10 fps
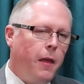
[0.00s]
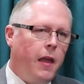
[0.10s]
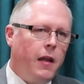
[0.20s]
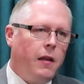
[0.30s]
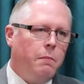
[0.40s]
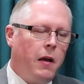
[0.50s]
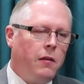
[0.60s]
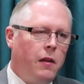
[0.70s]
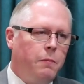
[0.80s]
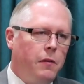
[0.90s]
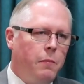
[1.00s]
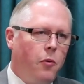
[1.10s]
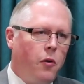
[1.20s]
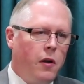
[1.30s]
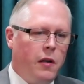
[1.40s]
And uh, Bundle Up
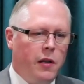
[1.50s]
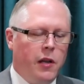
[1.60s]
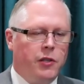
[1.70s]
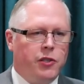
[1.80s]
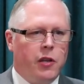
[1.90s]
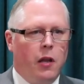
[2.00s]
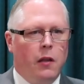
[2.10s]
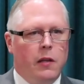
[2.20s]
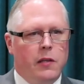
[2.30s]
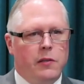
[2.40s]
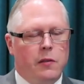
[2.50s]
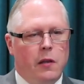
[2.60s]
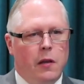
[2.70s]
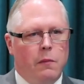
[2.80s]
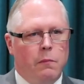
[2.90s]
Laporte in a nutshell is
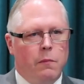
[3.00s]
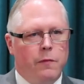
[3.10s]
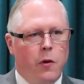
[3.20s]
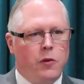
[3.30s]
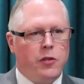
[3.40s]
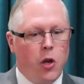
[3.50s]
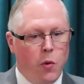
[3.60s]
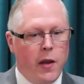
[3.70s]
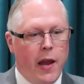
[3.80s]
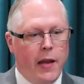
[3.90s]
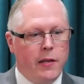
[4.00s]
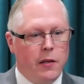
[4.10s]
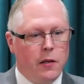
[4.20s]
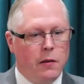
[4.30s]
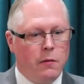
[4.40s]
um, folks donate
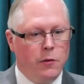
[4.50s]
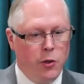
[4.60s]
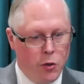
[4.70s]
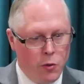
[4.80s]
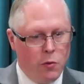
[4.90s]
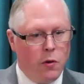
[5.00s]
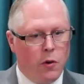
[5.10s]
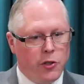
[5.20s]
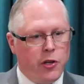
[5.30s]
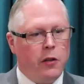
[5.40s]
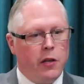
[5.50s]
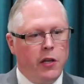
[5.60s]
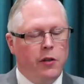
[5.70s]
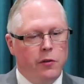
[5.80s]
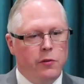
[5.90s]
new or gently
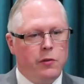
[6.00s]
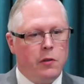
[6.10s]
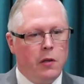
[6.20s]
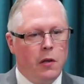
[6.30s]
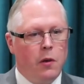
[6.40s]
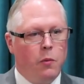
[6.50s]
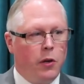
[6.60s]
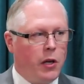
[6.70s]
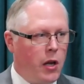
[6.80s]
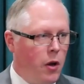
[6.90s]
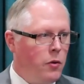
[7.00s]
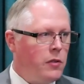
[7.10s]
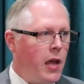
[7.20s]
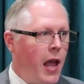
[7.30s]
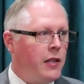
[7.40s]
used winter
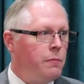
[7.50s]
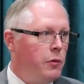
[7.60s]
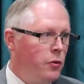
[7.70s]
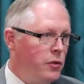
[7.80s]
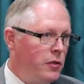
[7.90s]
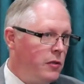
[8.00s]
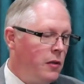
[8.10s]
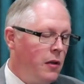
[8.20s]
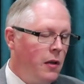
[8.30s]
coats, hats, boots.